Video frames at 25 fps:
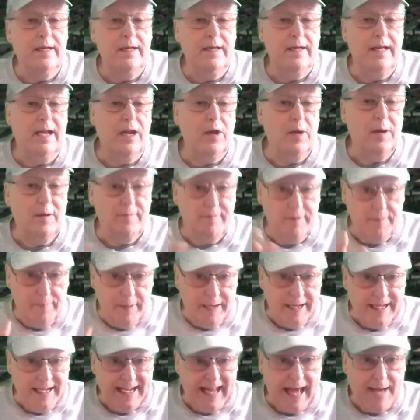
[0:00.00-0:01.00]
Hello
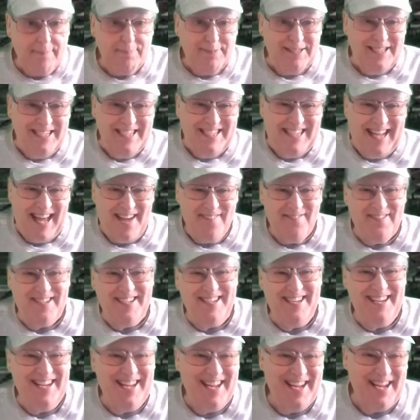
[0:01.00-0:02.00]
everybody, Captain
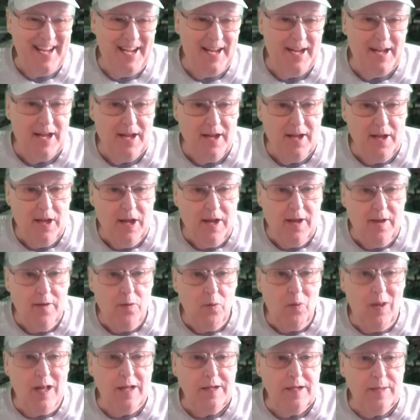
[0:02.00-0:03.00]
Kevin.
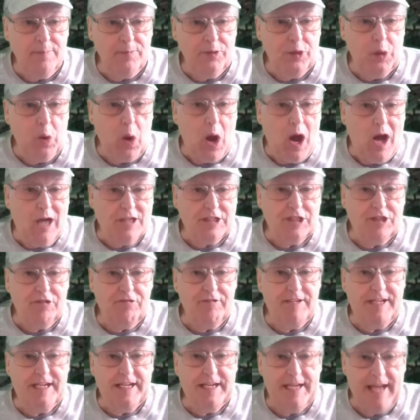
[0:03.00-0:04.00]
Welcome to
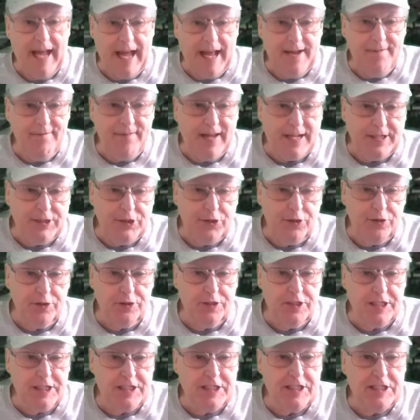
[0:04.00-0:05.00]
Austrian
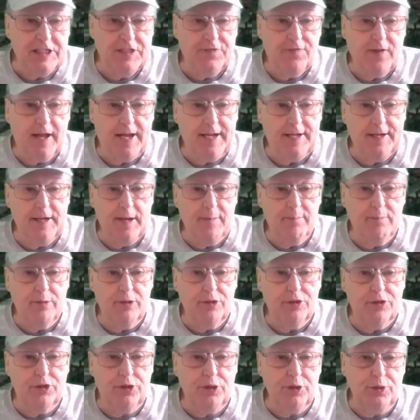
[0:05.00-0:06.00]
Adventures. This is flight number
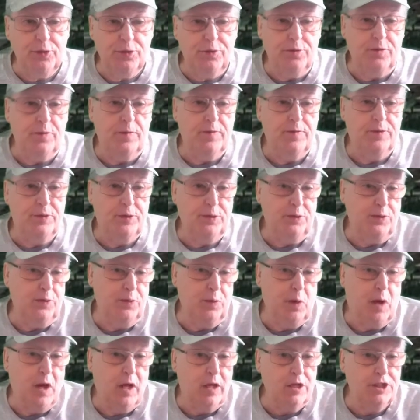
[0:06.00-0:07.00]
2
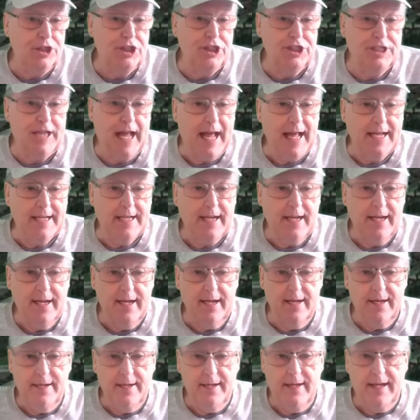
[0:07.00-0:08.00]
to Hallstatt
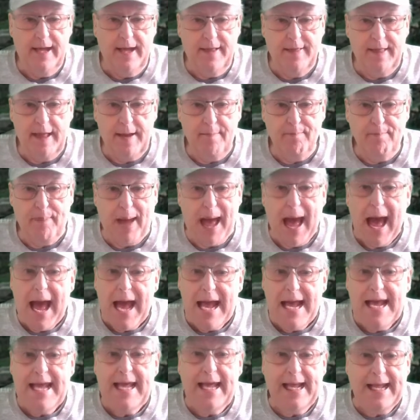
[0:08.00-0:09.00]
and then
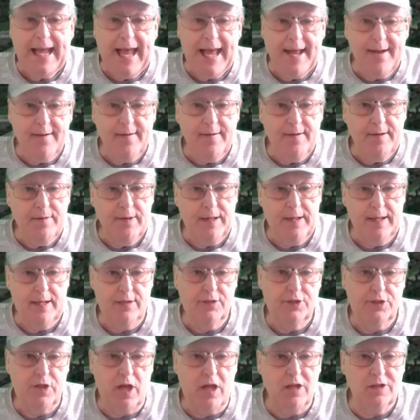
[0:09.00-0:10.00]
back again,
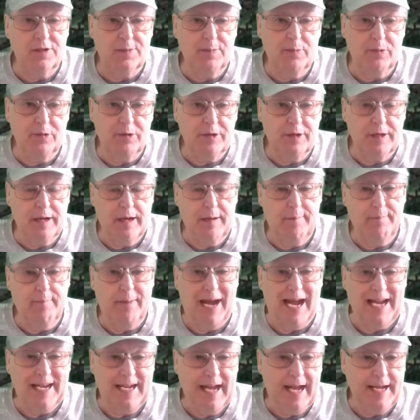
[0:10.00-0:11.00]
Salzburg
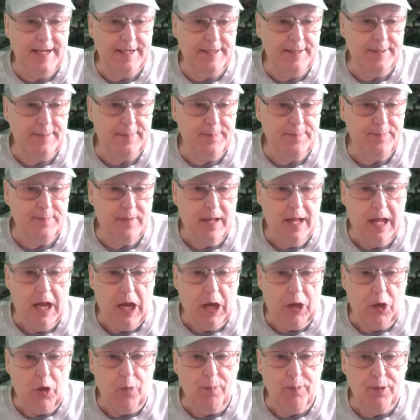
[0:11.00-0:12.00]
by night.
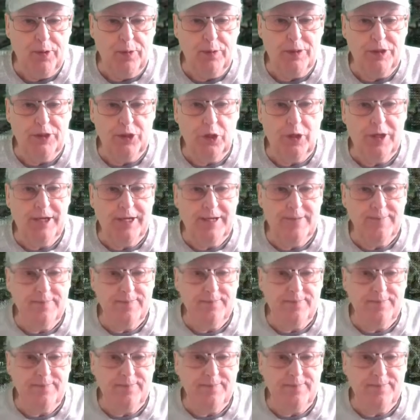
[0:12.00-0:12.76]
I hope you enjoy it.